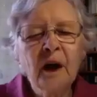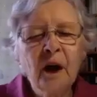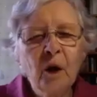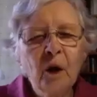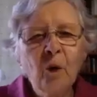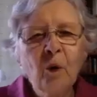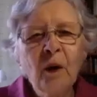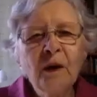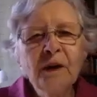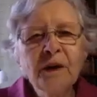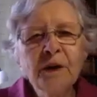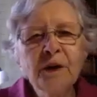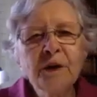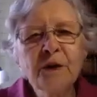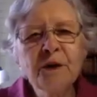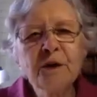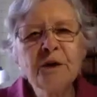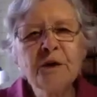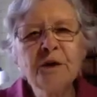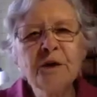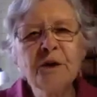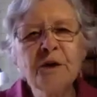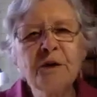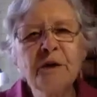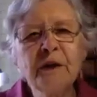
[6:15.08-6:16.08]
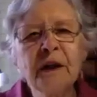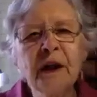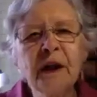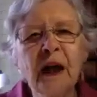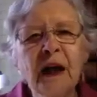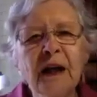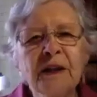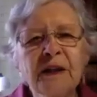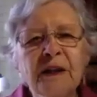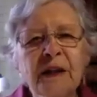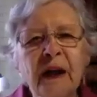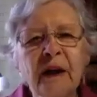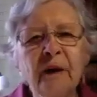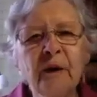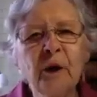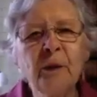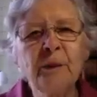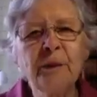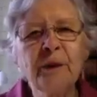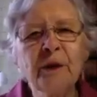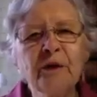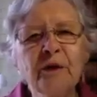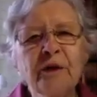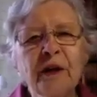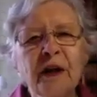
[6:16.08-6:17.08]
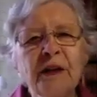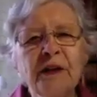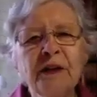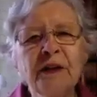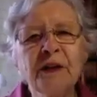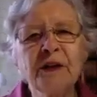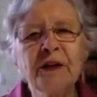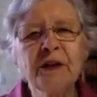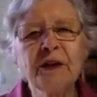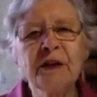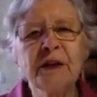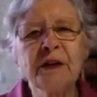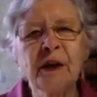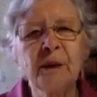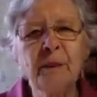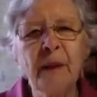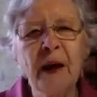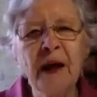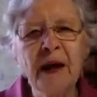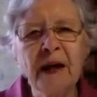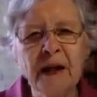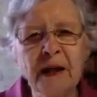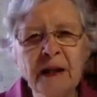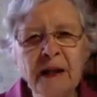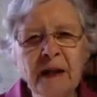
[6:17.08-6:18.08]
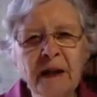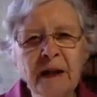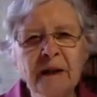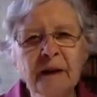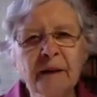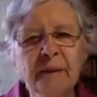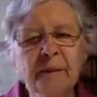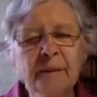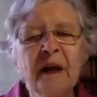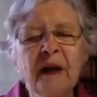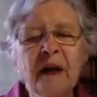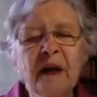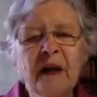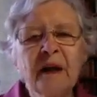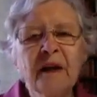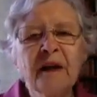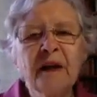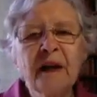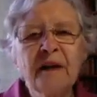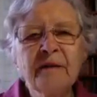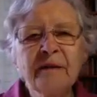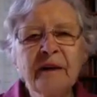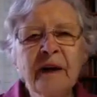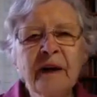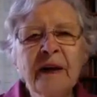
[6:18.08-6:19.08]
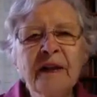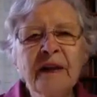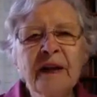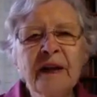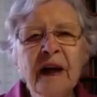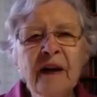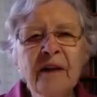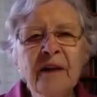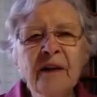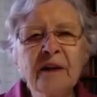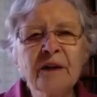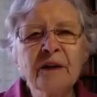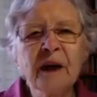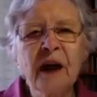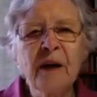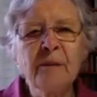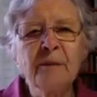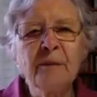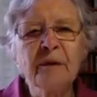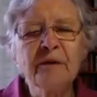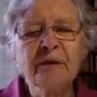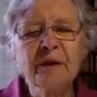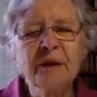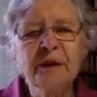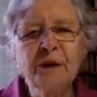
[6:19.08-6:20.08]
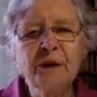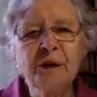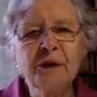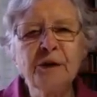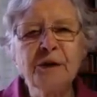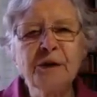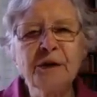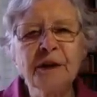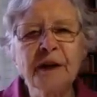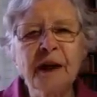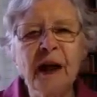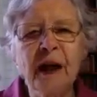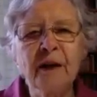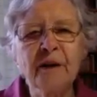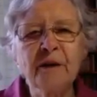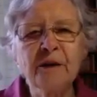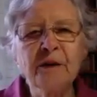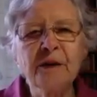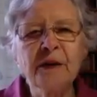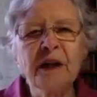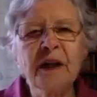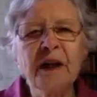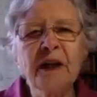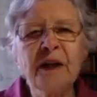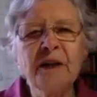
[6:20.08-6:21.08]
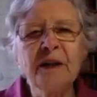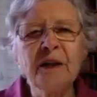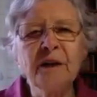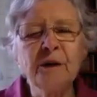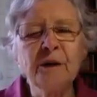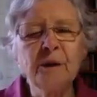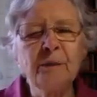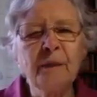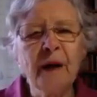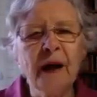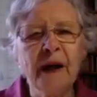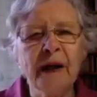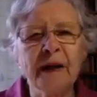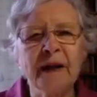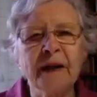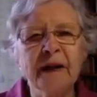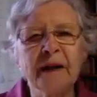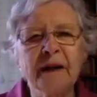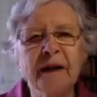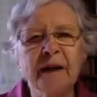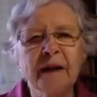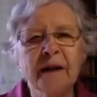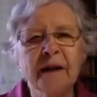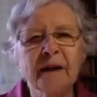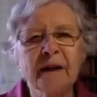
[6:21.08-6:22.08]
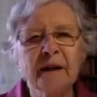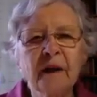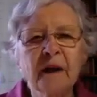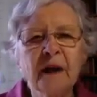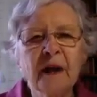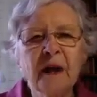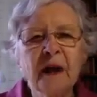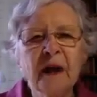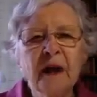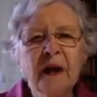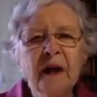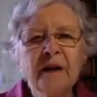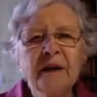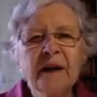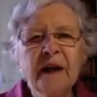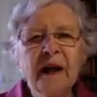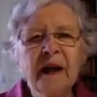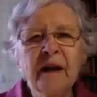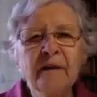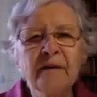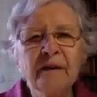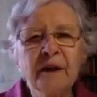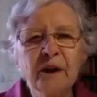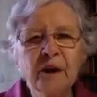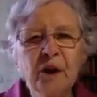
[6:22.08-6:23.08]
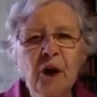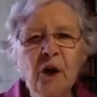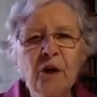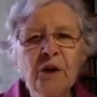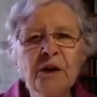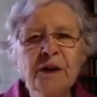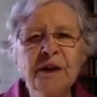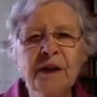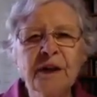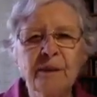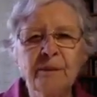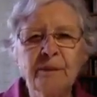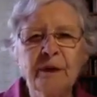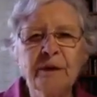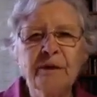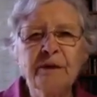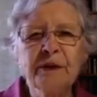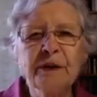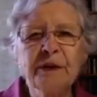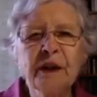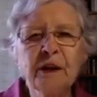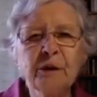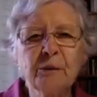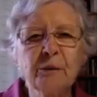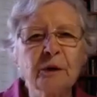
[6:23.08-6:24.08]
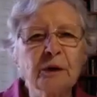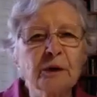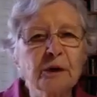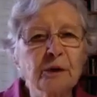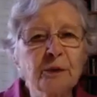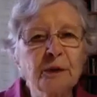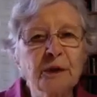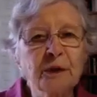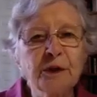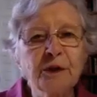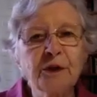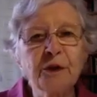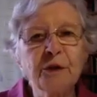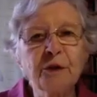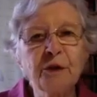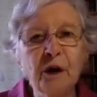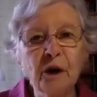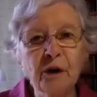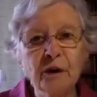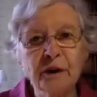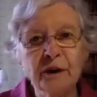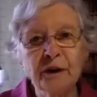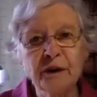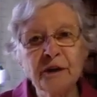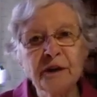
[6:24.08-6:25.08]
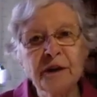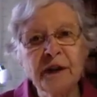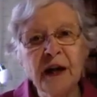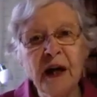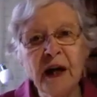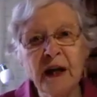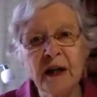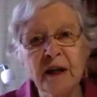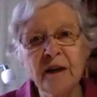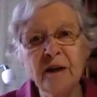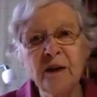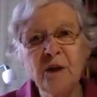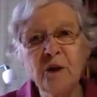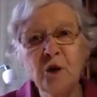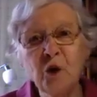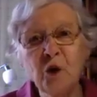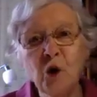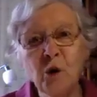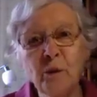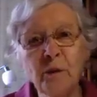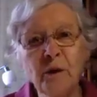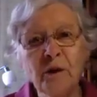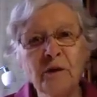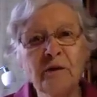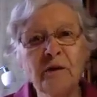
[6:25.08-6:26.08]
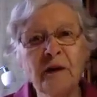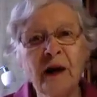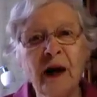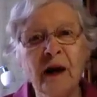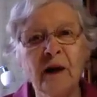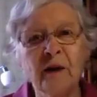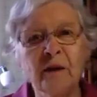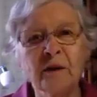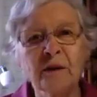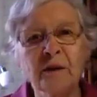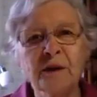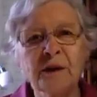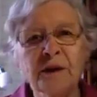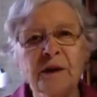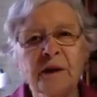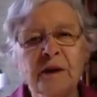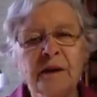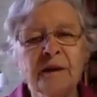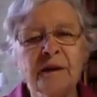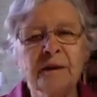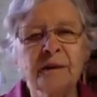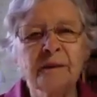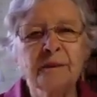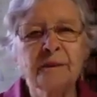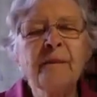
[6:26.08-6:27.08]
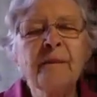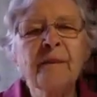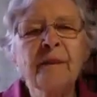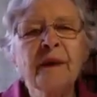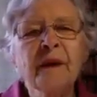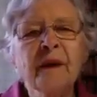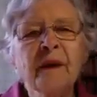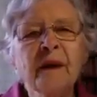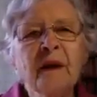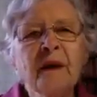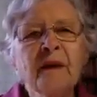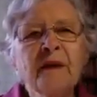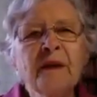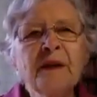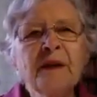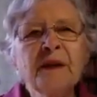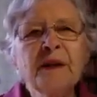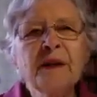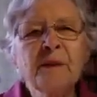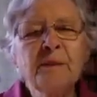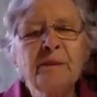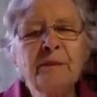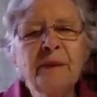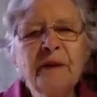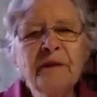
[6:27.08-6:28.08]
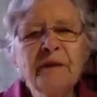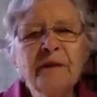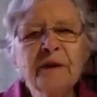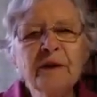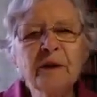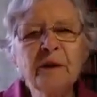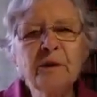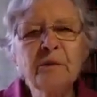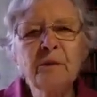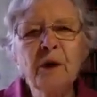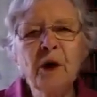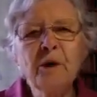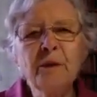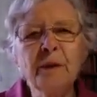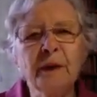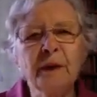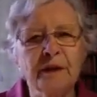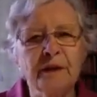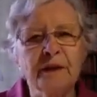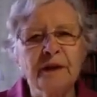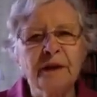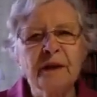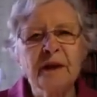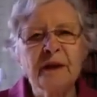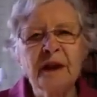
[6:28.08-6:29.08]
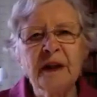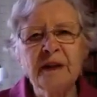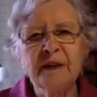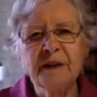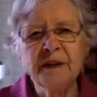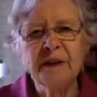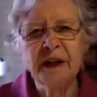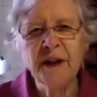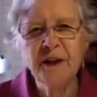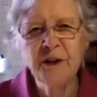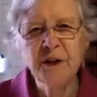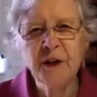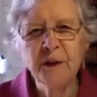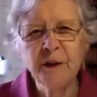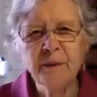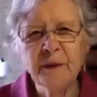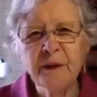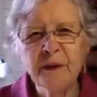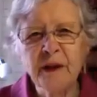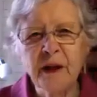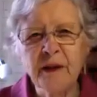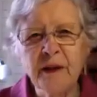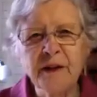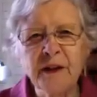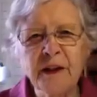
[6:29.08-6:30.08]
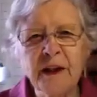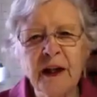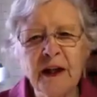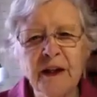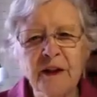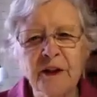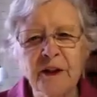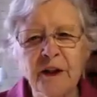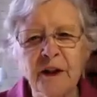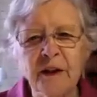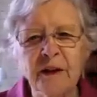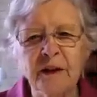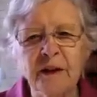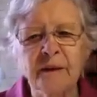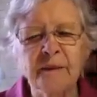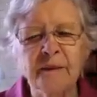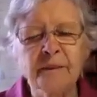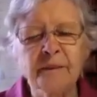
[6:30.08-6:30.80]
Once students realize how open transitions are made, they find the other type of reduced sounds easy to make. They have the concept of syllables which do not contain normal vowels. This is a pivotal moment in teaching pronunciation.